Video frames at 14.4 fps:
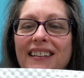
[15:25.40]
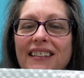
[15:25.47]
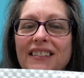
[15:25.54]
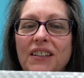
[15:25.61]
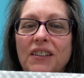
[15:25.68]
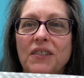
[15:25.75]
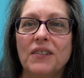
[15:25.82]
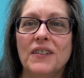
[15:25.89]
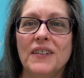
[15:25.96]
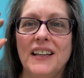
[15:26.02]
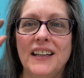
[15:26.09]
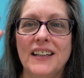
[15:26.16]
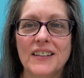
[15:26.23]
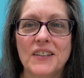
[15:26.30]
So you don't
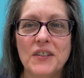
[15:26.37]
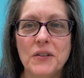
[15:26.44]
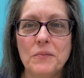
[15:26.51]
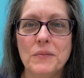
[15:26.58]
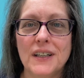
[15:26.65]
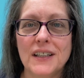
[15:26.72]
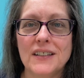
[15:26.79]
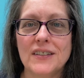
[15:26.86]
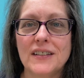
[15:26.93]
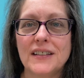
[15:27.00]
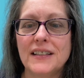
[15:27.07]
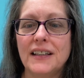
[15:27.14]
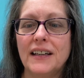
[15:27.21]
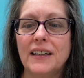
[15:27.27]
hear too much
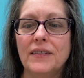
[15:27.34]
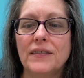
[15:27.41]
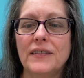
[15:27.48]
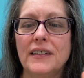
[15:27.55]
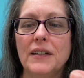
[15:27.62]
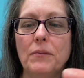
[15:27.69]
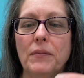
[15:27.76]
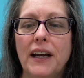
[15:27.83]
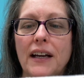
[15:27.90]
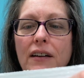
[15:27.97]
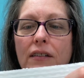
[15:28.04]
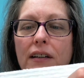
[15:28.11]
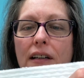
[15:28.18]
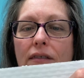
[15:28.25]
stuff in the
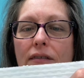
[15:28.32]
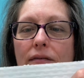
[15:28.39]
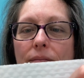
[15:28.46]
background.